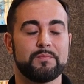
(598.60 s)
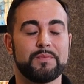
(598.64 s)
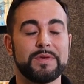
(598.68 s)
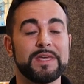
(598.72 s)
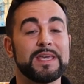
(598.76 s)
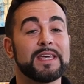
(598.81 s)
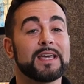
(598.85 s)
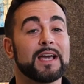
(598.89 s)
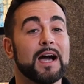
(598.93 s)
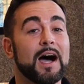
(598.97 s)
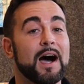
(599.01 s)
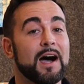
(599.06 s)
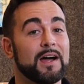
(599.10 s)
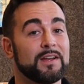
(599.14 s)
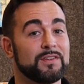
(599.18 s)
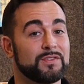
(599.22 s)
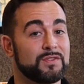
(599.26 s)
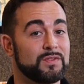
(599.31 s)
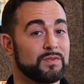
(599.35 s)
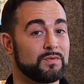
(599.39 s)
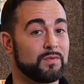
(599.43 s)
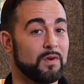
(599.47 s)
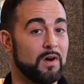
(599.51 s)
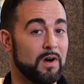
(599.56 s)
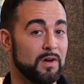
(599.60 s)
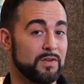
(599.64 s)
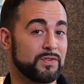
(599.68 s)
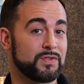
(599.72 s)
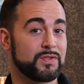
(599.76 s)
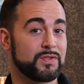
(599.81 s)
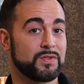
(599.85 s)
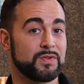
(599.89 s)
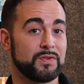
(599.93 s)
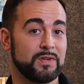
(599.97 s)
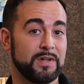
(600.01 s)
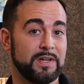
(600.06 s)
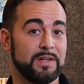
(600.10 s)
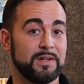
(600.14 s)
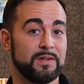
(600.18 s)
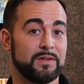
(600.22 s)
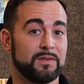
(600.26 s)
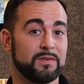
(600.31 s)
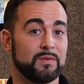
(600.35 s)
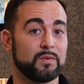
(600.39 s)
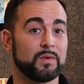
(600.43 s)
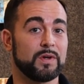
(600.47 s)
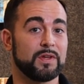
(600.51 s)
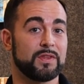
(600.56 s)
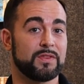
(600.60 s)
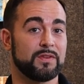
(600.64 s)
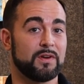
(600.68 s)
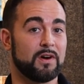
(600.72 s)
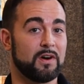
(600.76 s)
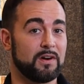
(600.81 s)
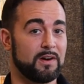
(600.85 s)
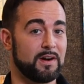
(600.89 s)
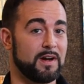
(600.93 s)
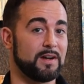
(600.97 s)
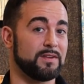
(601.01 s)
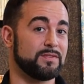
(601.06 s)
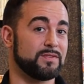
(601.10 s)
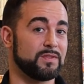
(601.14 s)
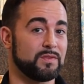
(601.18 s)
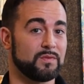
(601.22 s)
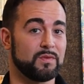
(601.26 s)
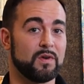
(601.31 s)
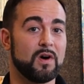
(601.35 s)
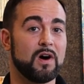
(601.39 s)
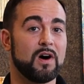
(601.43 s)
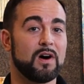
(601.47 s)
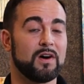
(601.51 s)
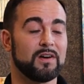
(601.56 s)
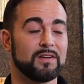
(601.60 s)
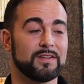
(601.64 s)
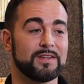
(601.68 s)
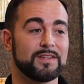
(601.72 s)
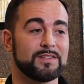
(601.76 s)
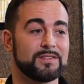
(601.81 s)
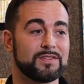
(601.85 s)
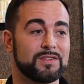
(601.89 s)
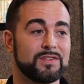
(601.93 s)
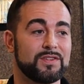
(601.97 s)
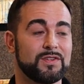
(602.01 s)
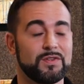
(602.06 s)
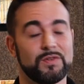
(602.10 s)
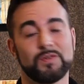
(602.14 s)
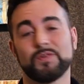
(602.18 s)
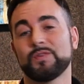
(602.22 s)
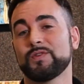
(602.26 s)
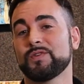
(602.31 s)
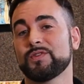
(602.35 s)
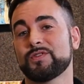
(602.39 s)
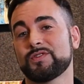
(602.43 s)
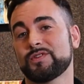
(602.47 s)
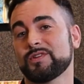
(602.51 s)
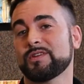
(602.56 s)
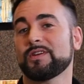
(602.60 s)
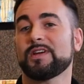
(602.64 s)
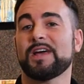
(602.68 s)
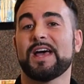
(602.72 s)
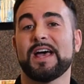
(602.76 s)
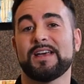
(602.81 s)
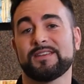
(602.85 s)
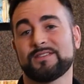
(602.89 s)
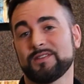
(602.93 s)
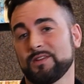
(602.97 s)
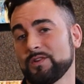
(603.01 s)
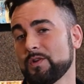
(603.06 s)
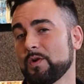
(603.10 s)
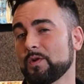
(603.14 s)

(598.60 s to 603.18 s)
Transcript: Being on Duval Street with Art on Duval is huge as a